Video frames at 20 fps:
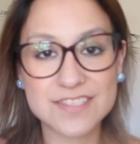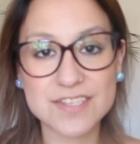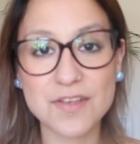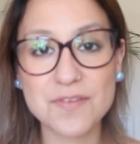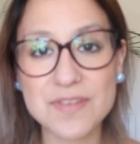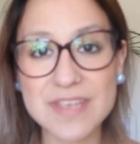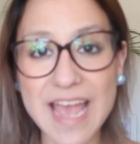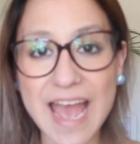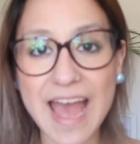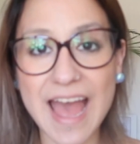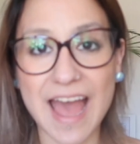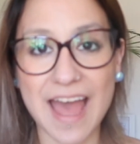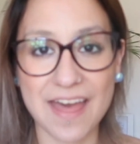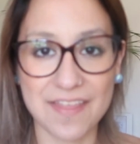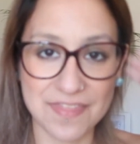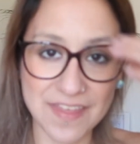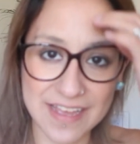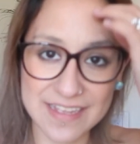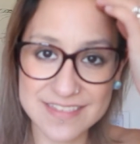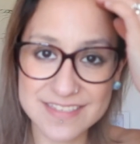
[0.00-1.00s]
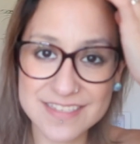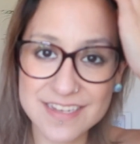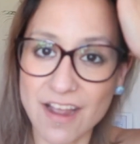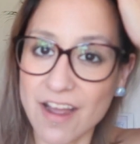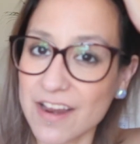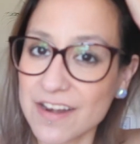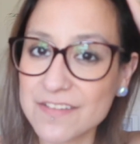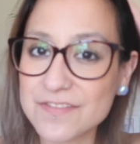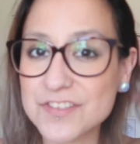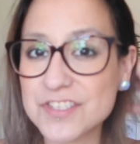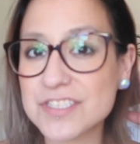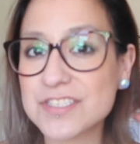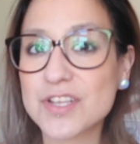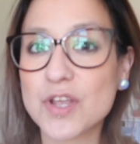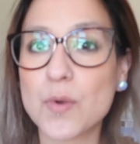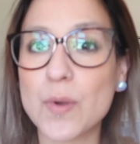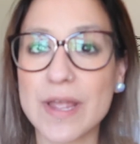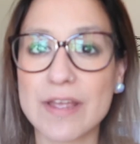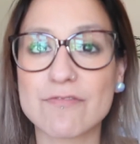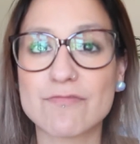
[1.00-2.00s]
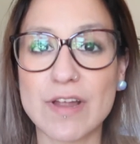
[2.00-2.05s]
So yeah, that's kind of just a quick